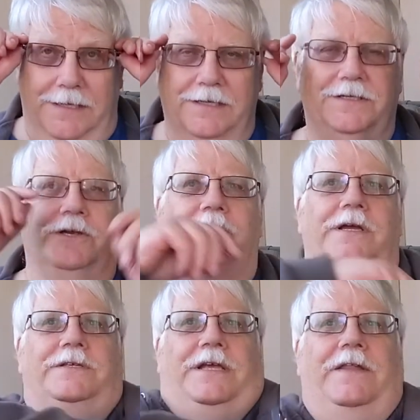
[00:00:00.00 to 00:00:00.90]

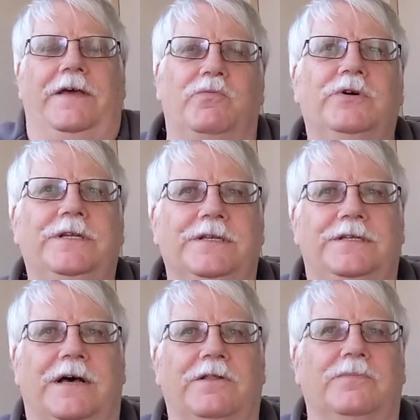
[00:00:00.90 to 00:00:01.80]
series, and they wouldn't
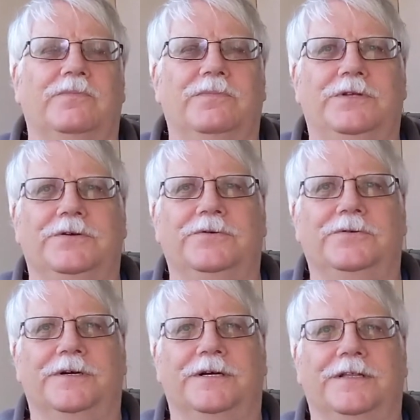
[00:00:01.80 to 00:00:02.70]
sell them
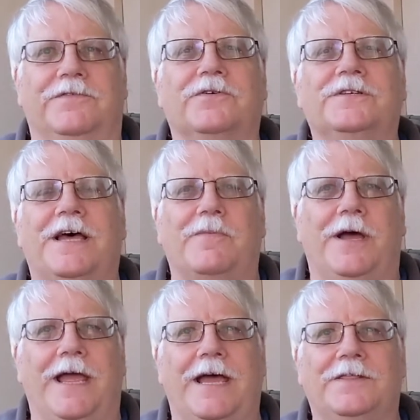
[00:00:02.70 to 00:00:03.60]
to. The first time
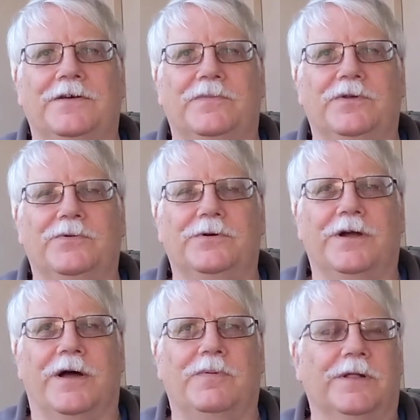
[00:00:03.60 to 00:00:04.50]
I had them, there were a
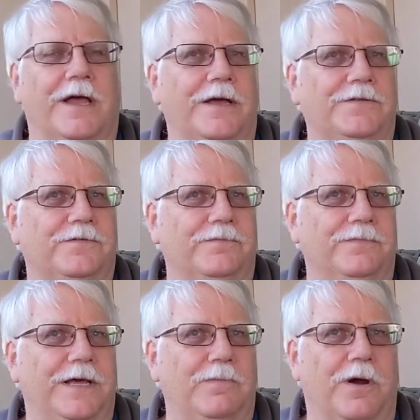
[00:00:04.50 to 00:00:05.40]
couple of guys from
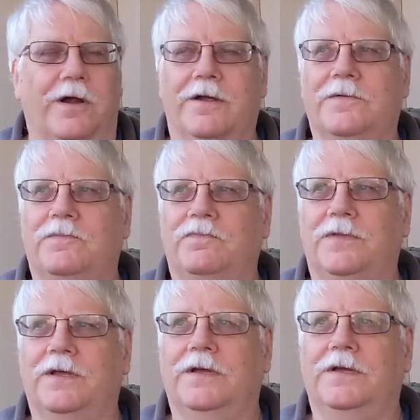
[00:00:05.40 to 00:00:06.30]
Denmark.
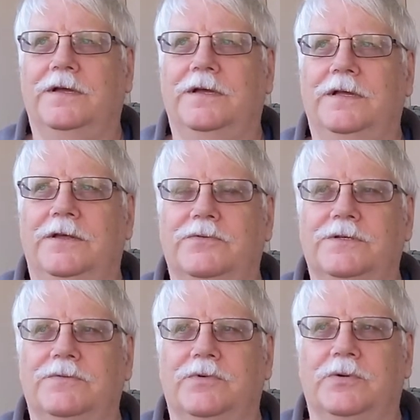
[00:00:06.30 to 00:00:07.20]

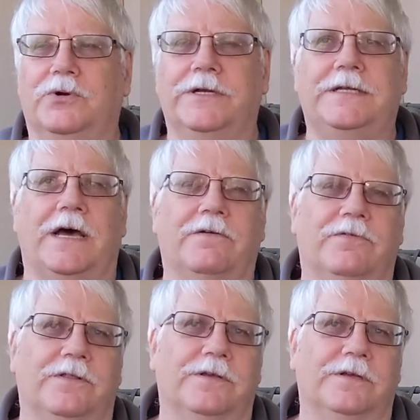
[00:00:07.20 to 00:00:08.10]
We were in town
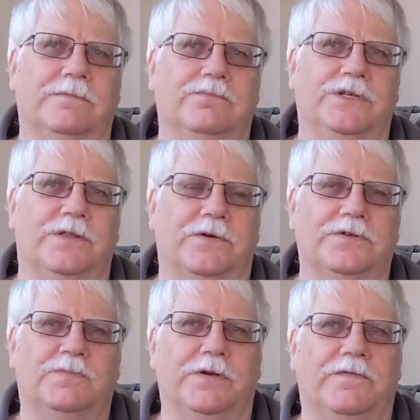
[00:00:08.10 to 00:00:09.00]
for the
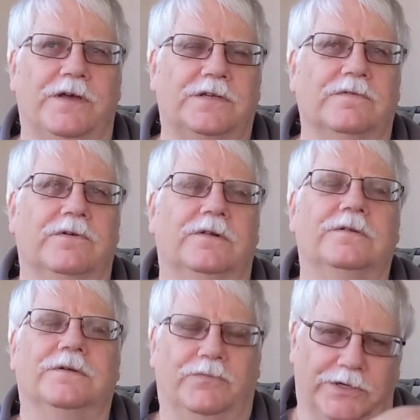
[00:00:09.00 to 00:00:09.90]
Zithos Beer Festival,
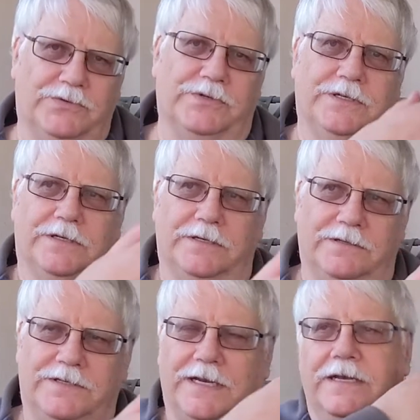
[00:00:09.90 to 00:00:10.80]
which was in
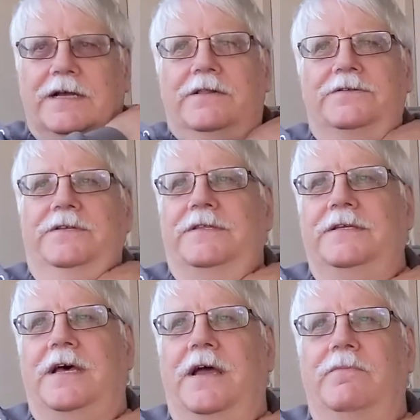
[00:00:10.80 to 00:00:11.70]
St. Nicholas at the
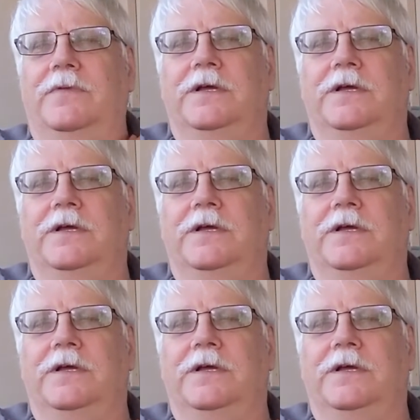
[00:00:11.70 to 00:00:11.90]
time,